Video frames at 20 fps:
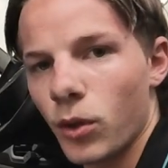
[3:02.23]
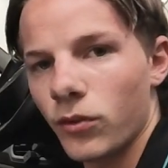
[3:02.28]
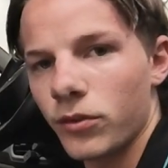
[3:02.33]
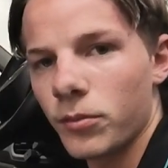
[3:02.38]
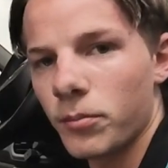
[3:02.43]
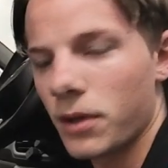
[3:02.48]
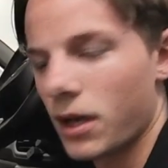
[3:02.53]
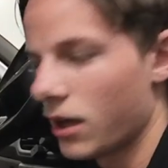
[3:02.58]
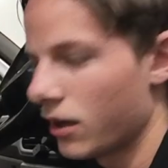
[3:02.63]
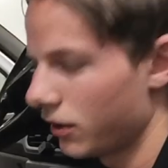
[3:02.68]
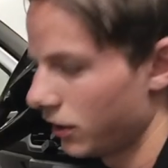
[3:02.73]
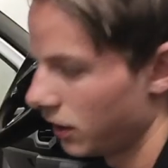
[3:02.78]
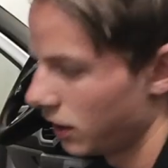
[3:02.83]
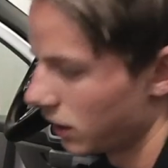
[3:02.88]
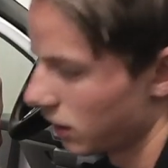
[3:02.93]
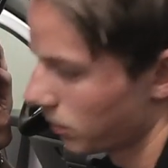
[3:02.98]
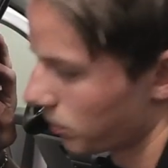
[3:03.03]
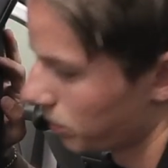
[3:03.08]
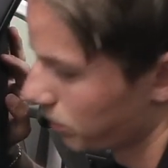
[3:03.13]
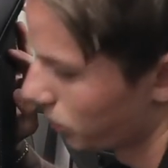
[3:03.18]
them out, you're going
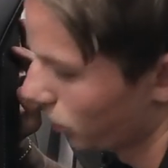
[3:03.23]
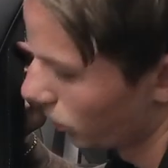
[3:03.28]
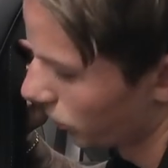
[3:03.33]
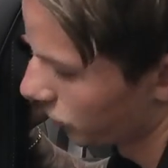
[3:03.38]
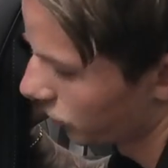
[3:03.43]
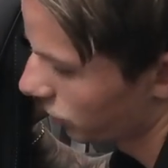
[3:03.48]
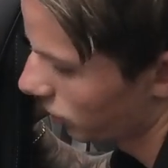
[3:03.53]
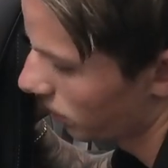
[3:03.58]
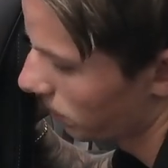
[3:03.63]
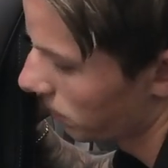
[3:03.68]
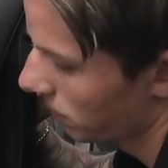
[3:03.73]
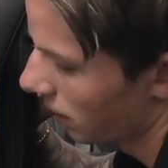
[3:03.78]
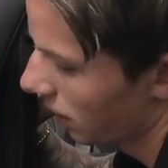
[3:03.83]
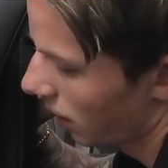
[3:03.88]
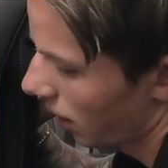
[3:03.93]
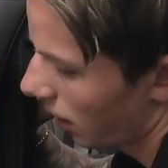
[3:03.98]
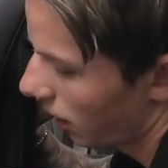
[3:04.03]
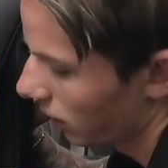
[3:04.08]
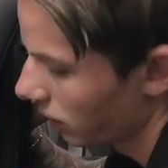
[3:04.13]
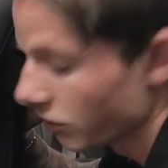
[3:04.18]
to push them
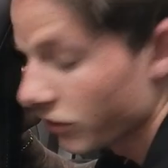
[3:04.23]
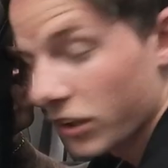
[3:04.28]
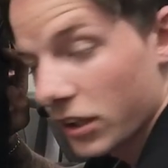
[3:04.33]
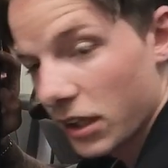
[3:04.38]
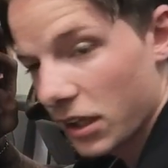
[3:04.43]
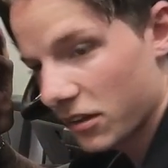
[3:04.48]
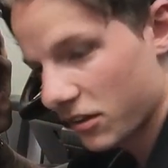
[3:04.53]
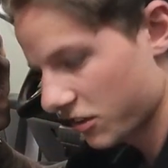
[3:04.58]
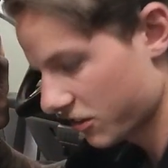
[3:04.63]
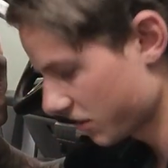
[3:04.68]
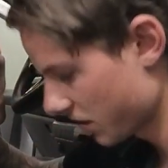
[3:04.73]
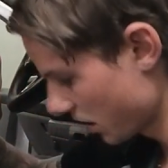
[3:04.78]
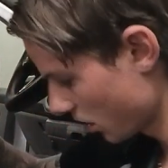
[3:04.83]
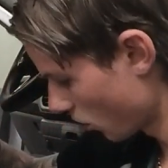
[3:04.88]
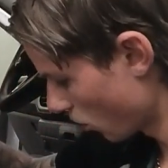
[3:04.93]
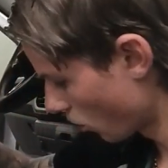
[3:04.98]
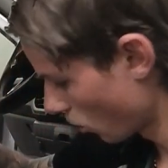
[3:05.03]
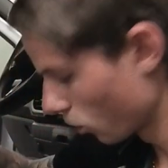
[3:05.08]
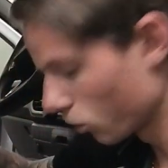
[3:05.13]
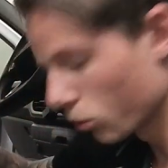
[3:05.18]
underneath the seat
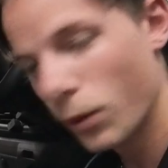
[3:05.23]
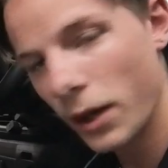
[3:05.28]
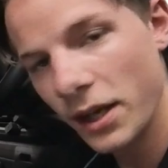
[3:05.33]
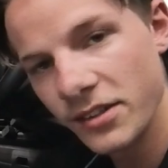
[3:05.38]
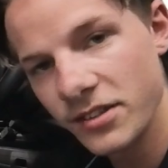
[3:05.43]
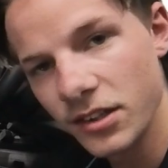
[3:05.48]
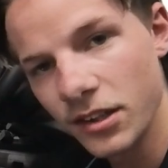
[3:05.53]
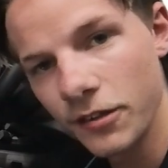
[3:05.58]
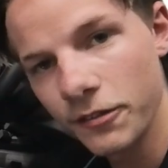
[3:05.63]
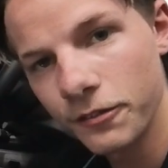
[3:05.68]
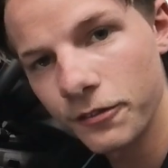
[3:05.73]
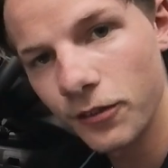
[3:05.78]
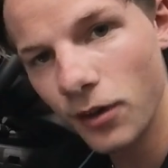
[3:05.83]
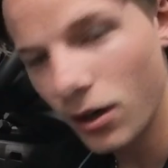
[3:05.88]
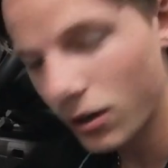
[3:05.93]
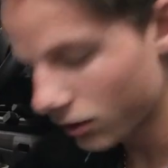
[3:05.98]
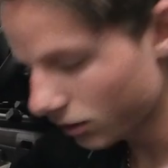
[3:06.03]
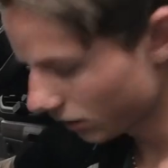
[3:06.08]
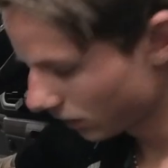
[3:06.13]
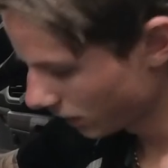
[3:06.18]
all the to the
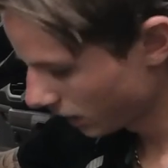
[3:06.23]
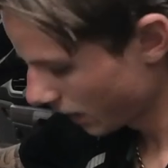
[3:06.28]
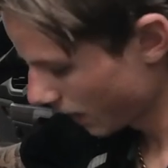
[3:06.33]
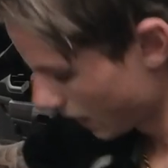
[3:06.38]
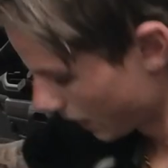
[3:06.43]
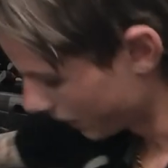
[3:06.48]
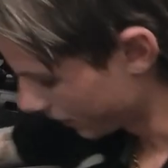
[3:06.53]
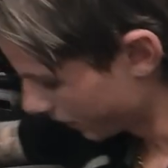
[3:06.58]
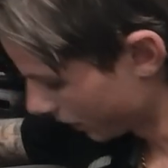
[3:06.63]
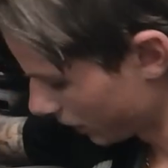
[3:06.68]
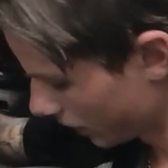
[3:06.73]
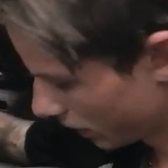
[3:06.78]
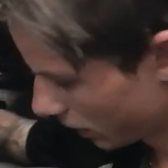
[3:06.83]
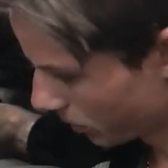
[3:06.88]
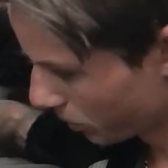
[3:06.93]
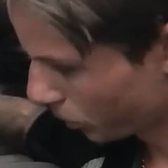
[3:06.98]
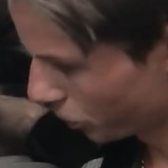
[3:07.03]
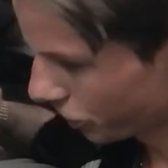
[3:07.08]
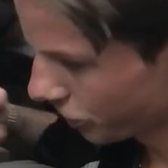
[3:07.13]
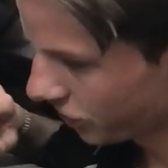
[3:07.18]
front, and then you're going to
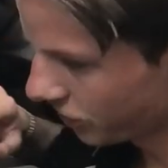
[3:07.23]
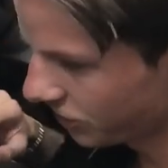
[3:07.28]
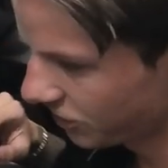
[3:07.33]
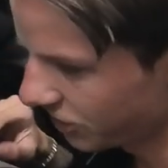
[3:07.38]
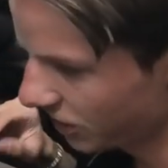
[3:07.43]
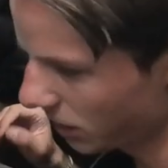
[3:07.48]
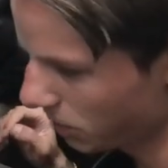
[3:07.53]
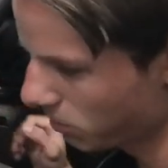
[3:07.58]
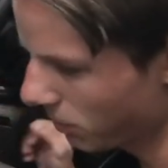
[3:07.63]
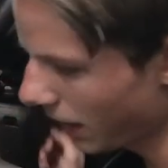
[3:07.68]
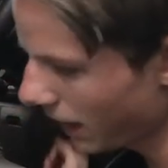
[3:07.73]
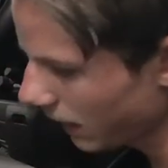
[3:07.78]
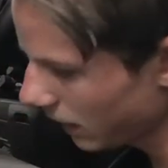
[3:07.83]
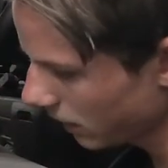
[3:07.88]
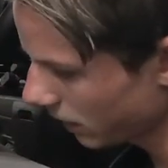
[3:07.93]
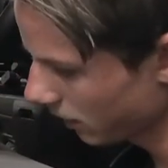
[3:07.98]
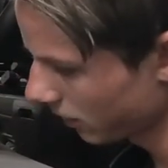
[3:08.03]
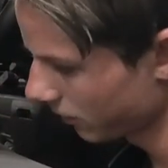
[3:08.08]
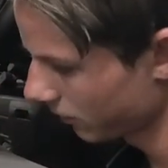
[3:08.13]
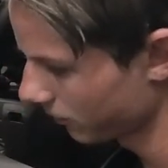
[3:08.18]
push this seat back,
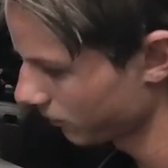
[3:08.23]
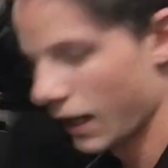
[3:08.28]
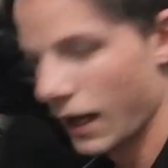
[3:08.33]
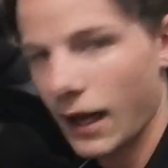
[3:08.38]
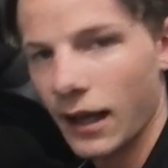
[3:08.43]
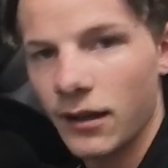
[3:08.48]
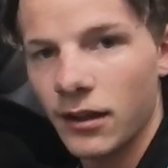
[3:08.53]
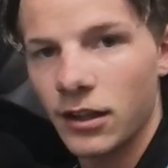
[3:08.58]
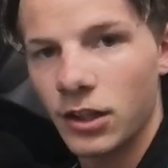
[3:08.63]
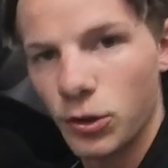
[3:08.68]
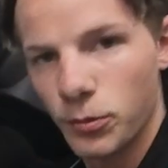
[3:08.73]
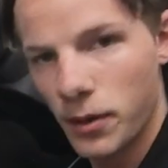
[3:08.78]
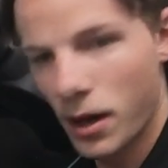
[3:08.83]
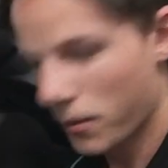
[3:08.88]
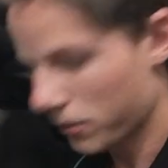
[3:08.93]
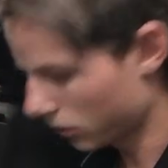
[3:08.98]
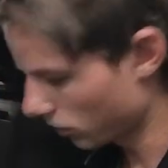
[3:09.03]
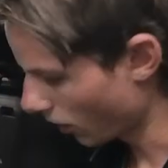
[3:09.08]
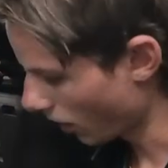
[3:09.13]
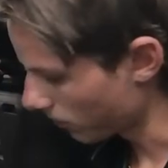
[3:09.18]
and then you'll be able
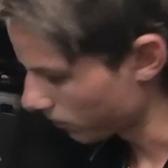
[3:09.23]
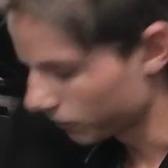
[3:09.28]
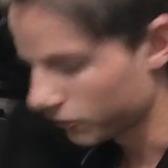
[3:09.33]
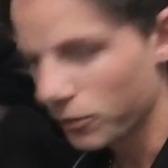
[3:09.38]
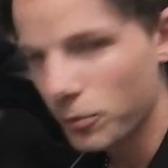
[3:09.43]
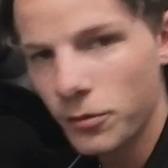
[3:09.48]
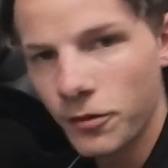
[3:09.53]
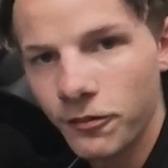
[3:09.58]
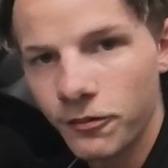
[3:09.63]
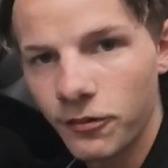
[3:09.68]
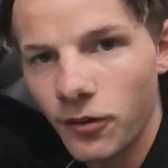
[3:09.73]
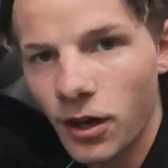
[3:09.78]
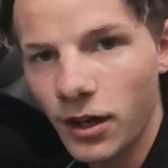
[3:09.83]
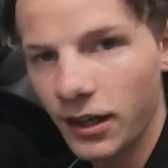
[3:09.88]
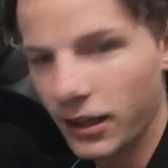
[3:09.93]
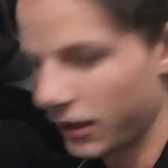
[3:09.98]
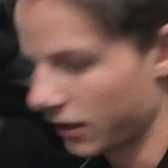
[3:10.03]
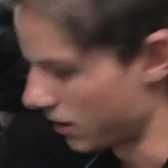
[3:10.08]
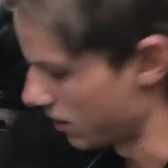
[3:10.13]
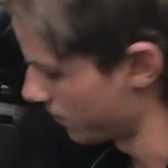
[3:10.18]
to grab them from the front
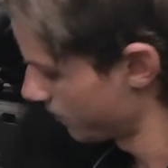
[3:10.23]
here.